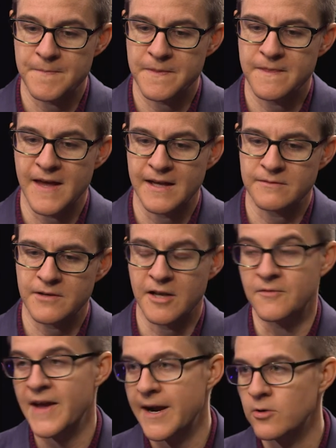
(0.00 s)
then kind
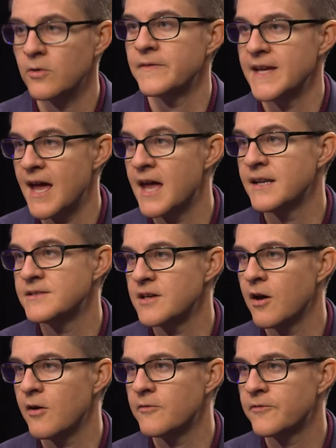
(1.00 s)
of herald the end
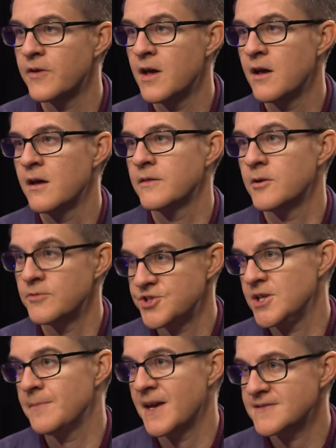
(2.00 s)
of the
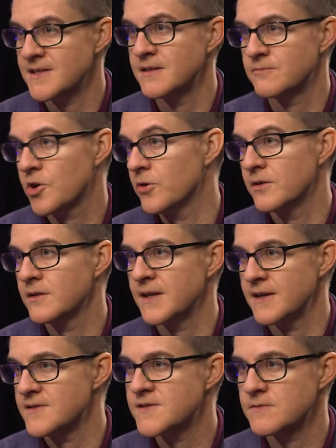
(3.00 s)
regime as it currently
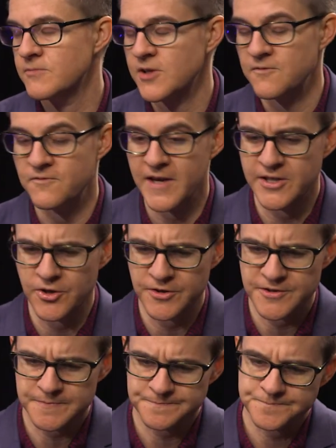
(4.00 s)
is
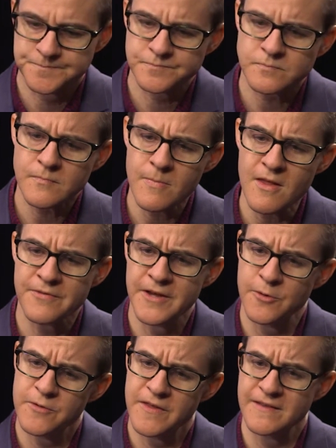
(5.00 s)
configured. The
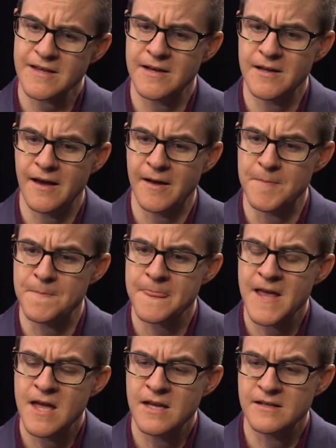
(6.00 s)
other thing that
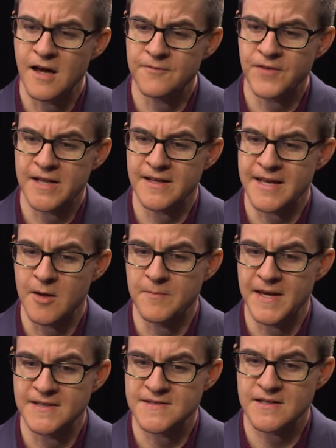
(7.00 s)
nonviolent
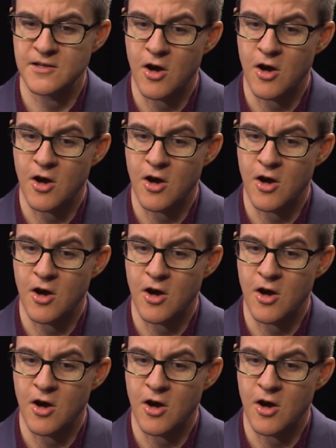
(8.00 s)
campaigns can